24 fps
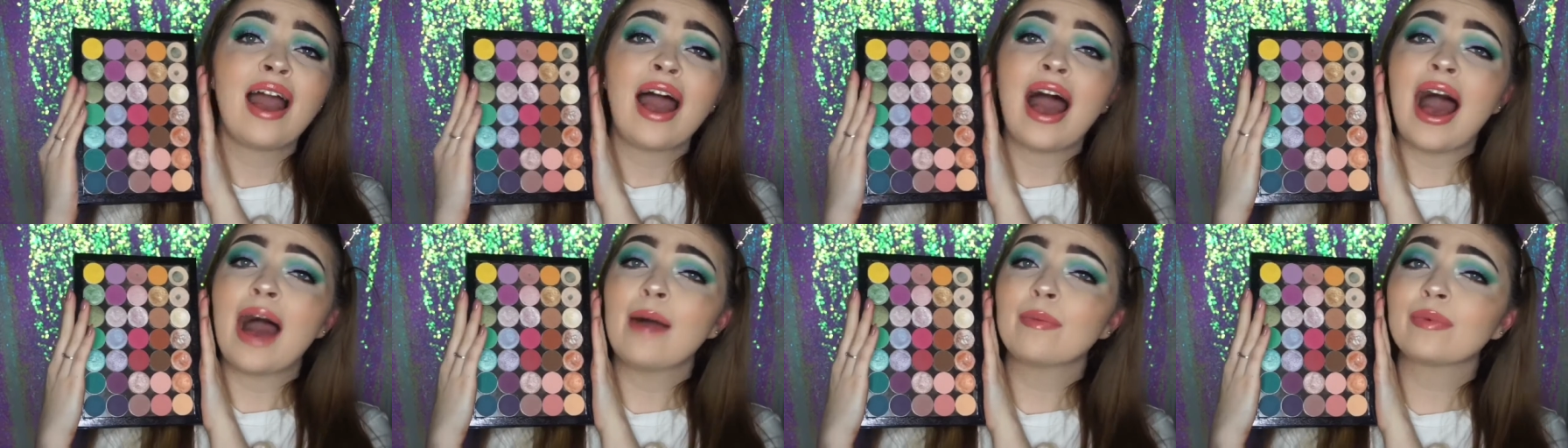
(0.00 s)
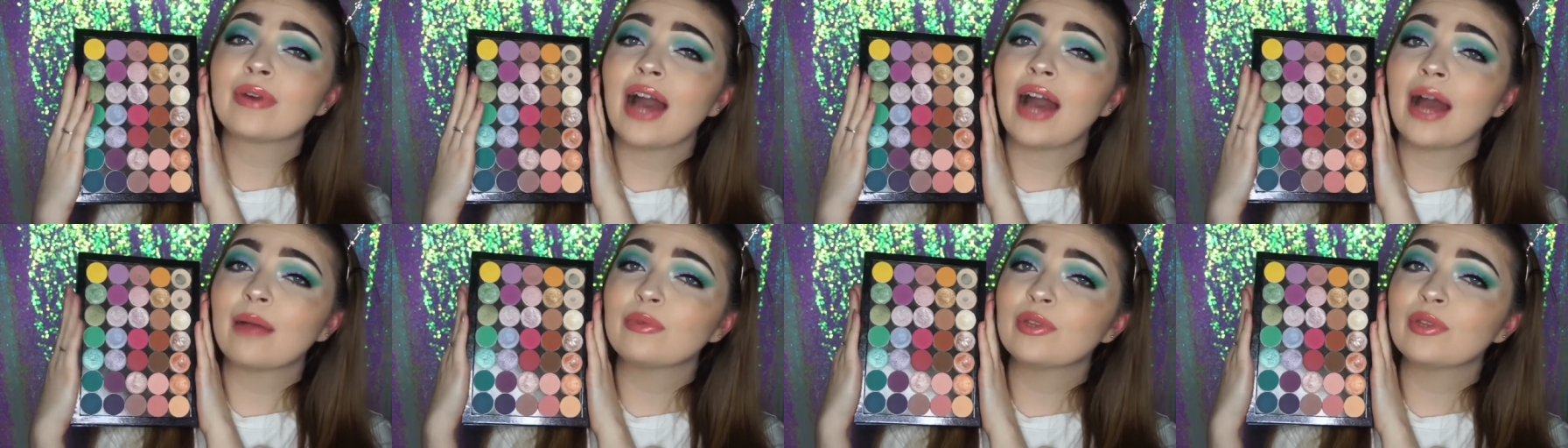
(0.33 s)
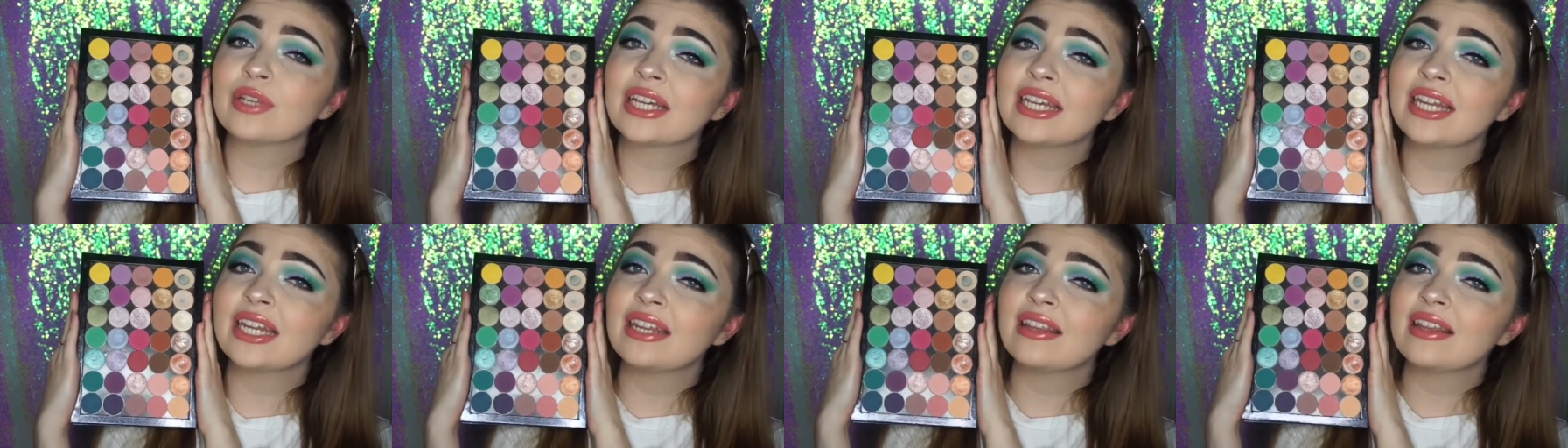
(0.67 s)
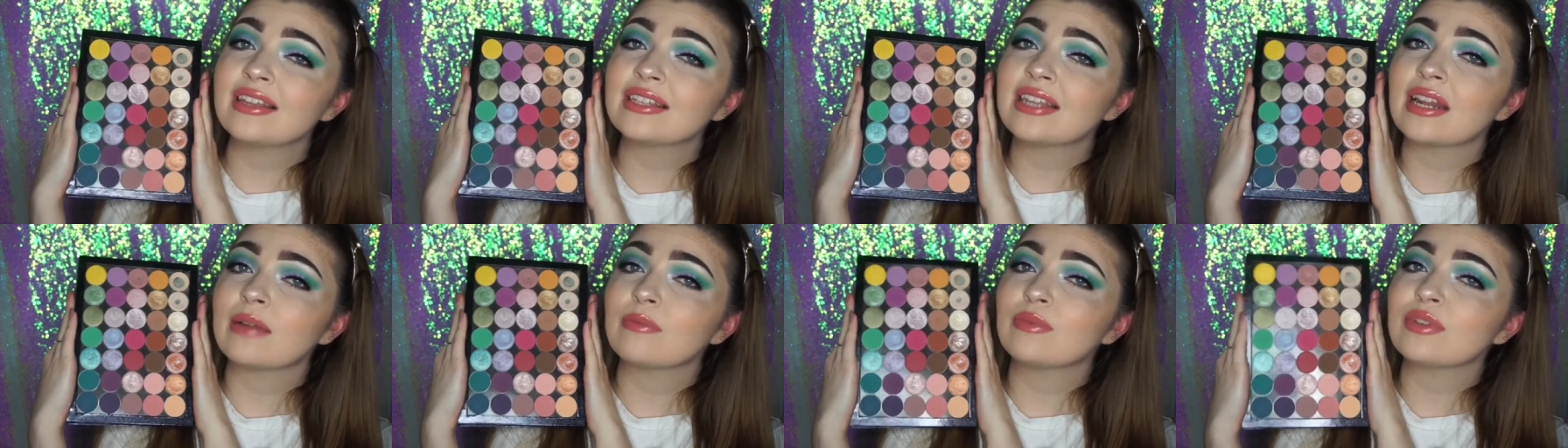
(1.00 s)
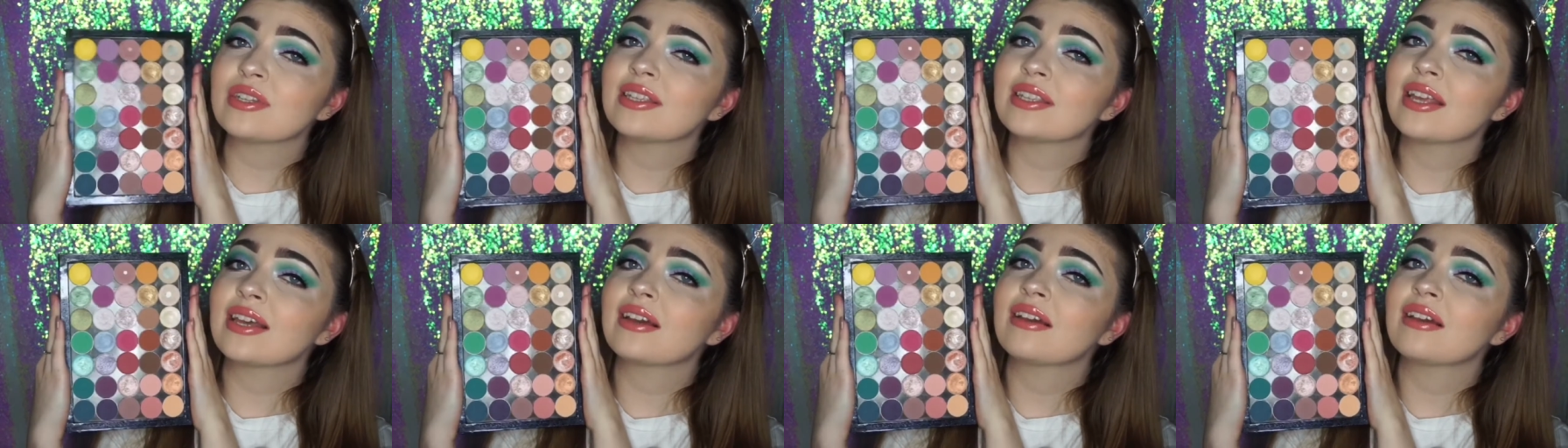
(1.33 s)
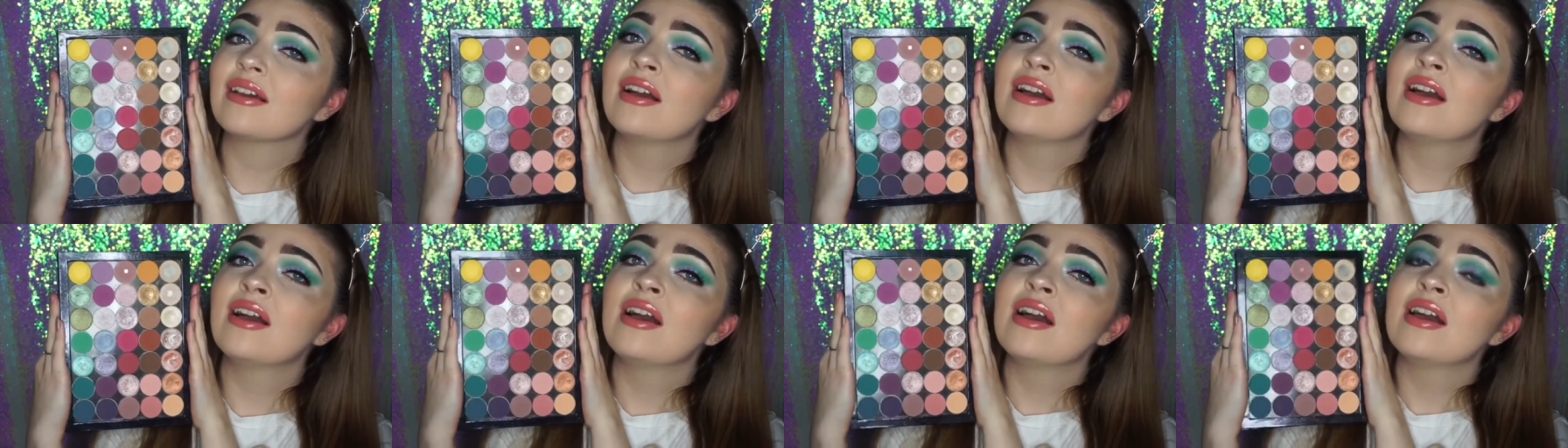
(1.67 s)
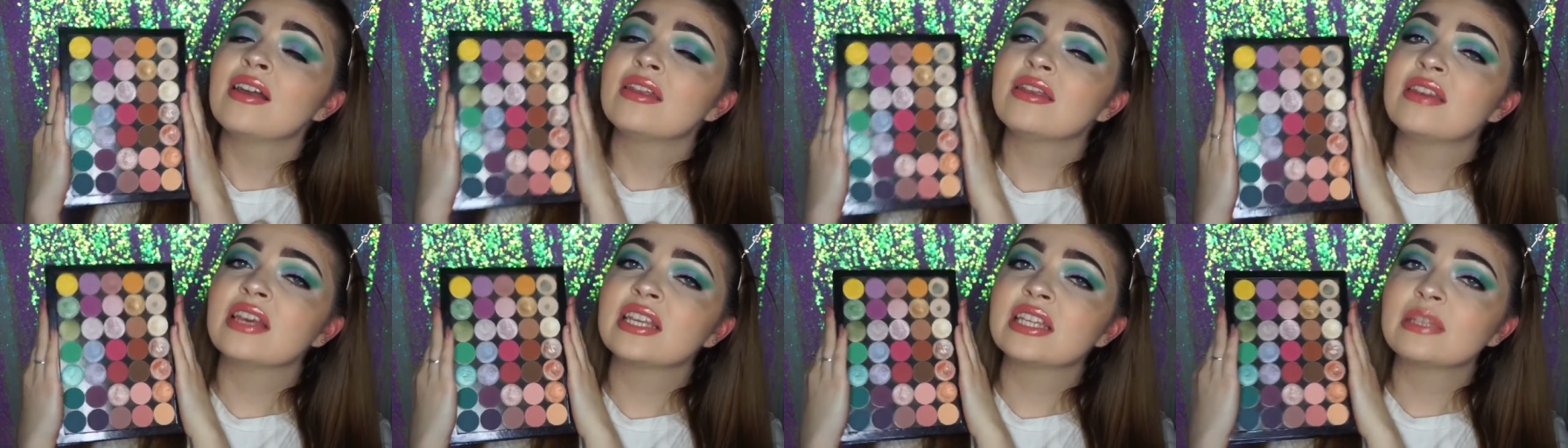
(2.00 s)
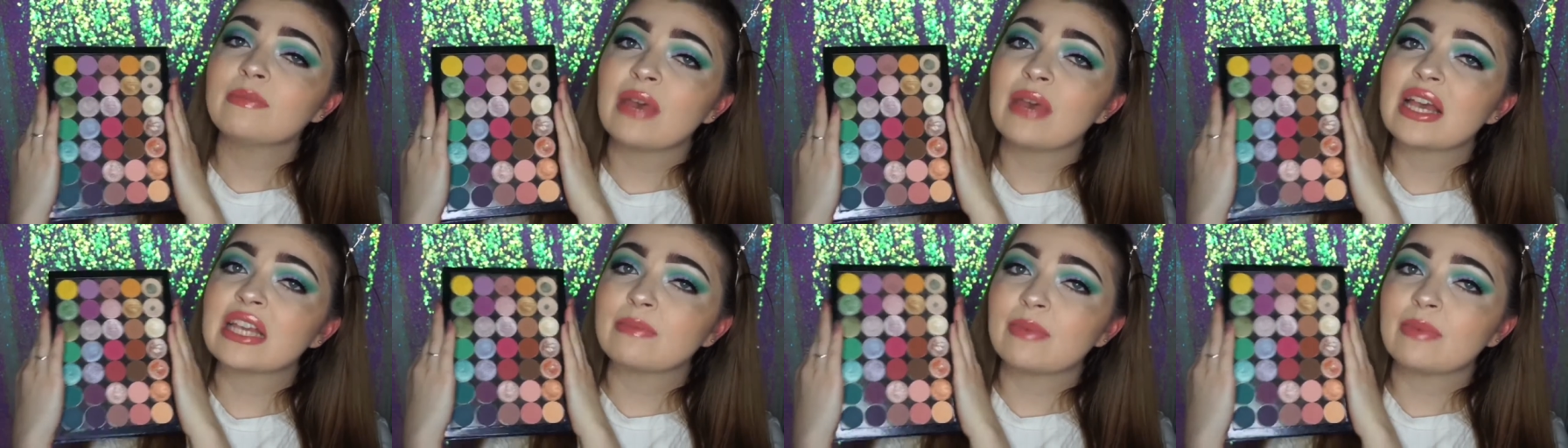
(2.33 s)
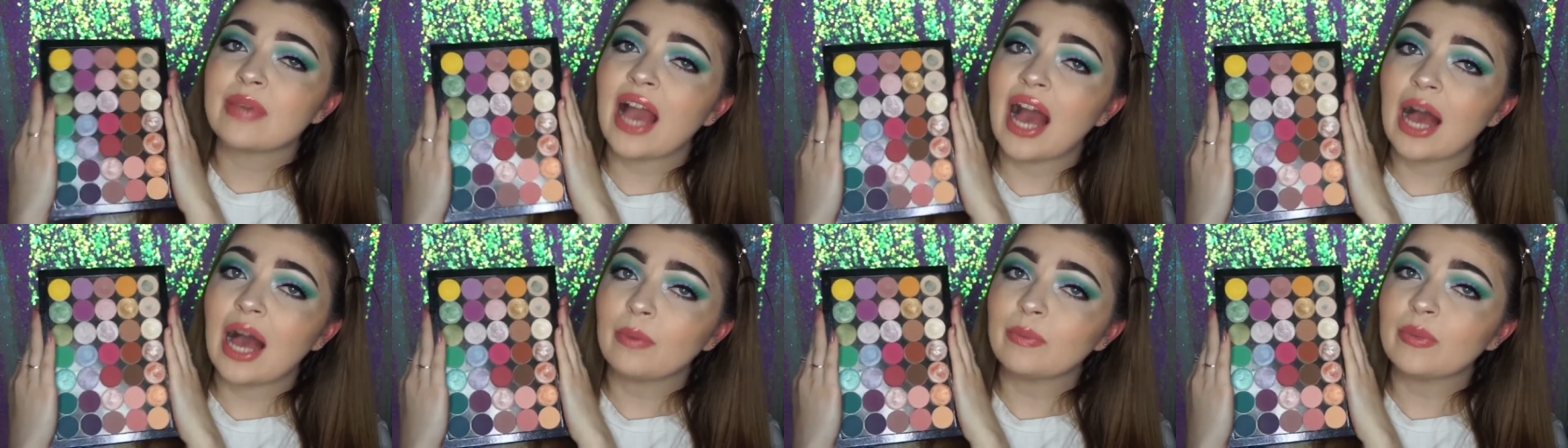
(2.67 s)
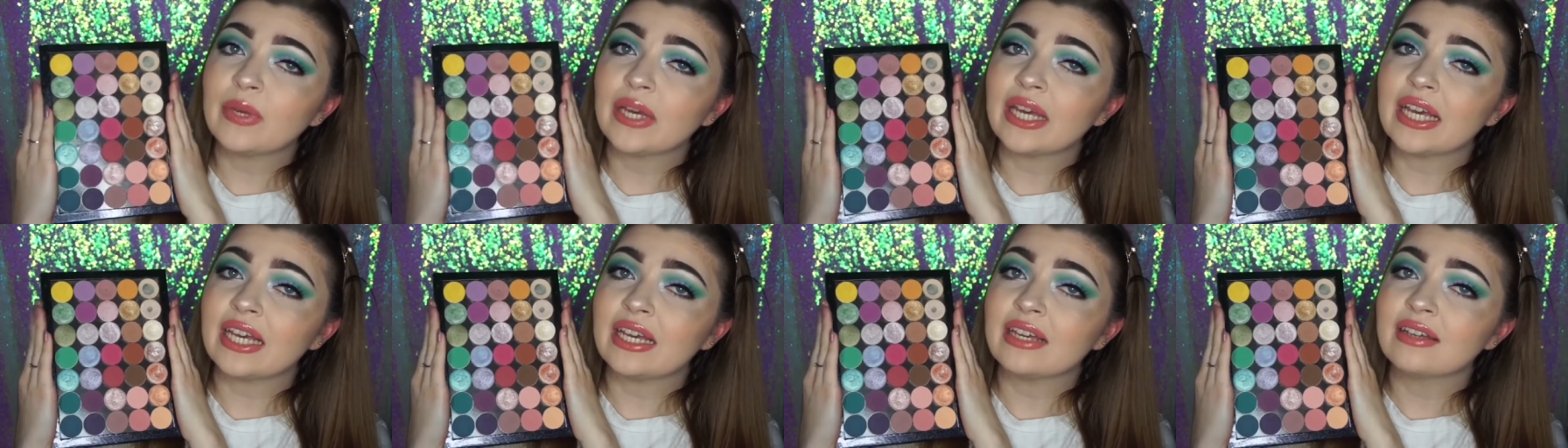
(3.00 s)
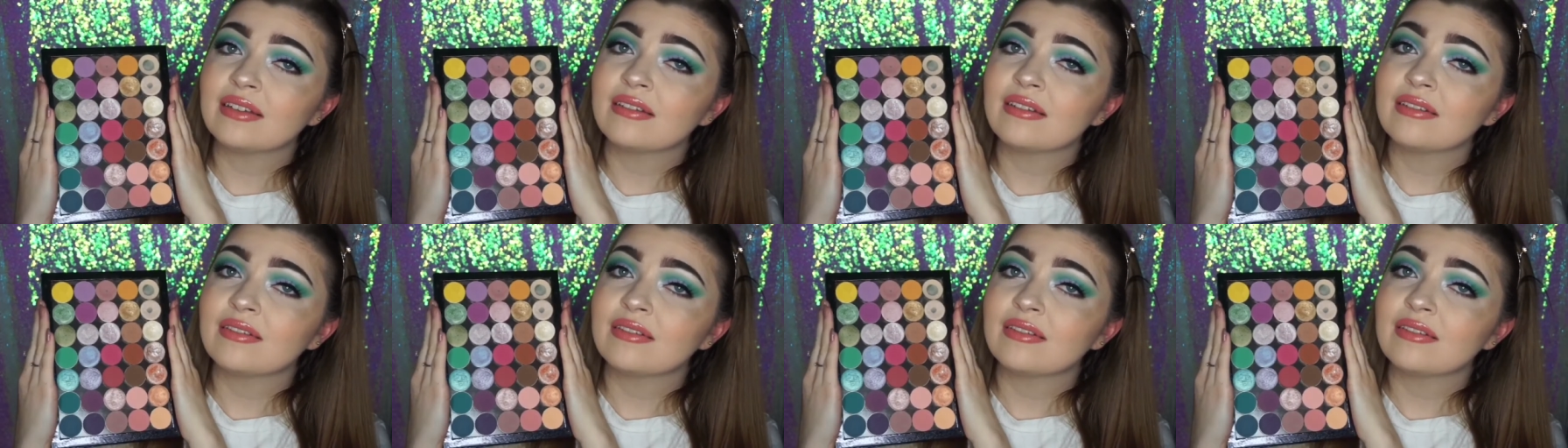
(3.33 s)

I'm, I'm looking at this and I'm just like this makes me happy